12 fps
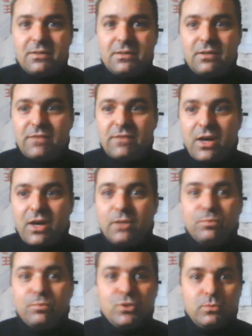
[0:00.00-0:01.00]
If they're going
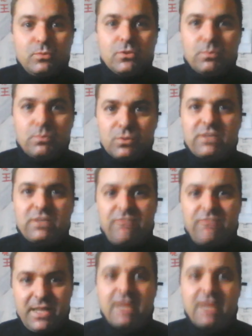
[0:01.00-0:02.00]
to put a
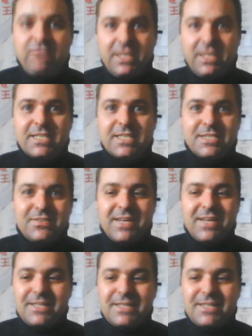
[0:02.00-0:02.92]
Phoenix, right,